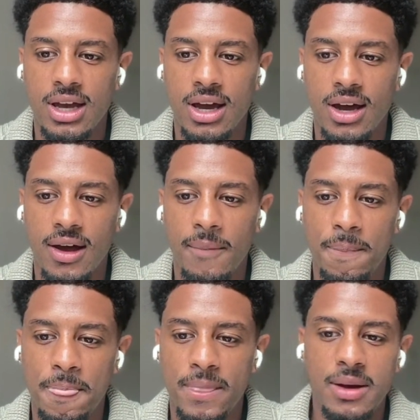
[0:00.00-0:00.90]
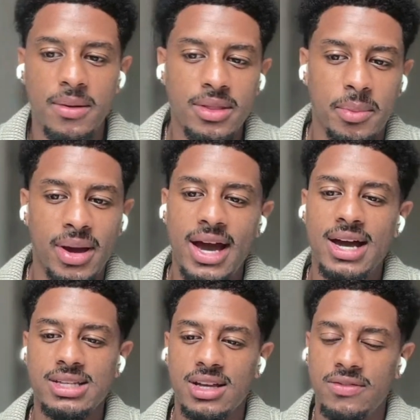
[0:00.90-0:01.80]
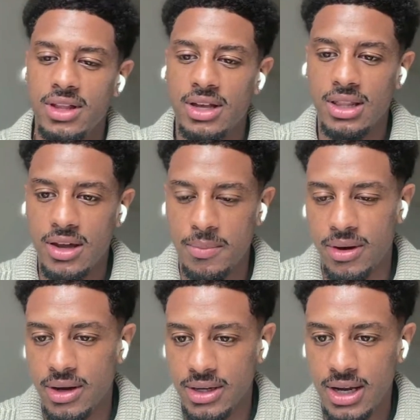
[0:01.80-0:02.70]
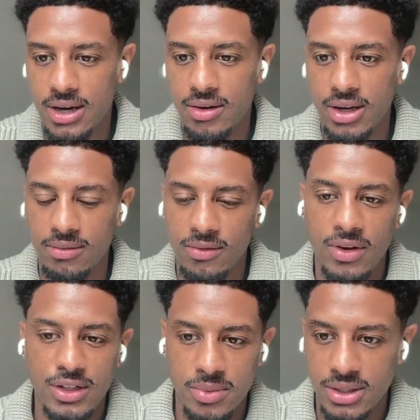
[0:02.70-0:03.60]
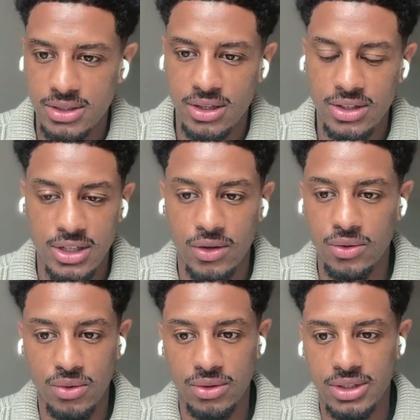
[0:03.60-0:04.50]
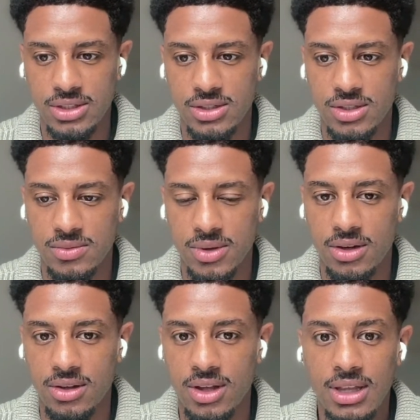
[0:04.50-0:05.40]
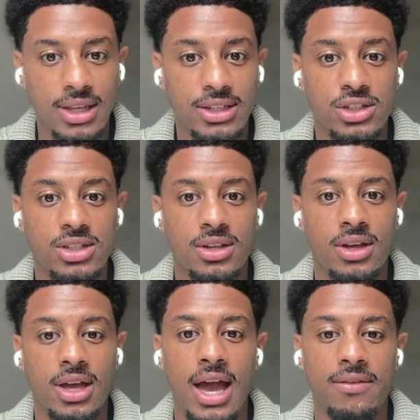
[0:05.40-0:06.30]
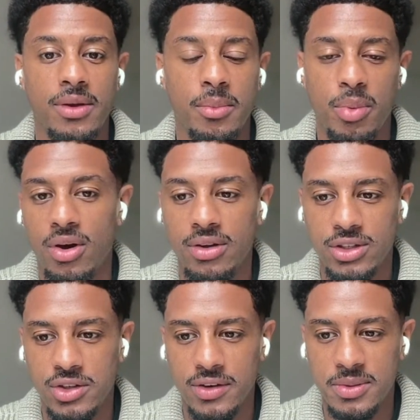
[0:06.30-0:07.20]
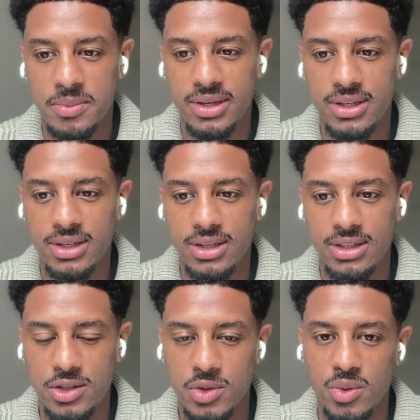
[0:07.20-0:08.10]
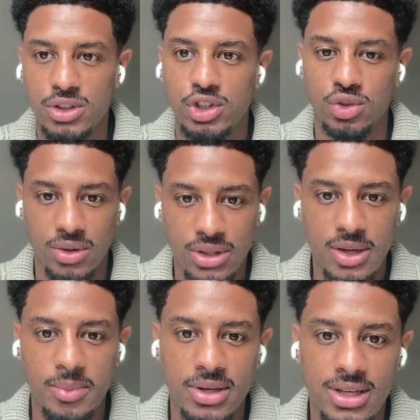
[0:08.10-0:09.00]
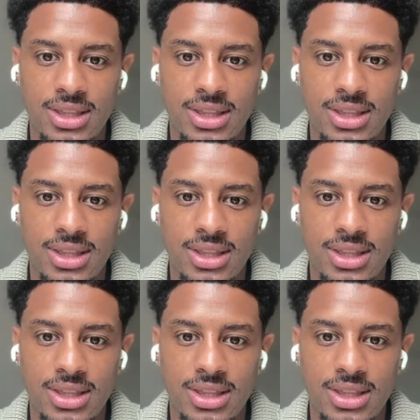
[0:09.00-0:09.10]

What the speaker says: Kind of in the past, I feel like a lot of product hiring, and Facebook has done this. I know Google does this as well. They just have a bar that you have to meet to join the company.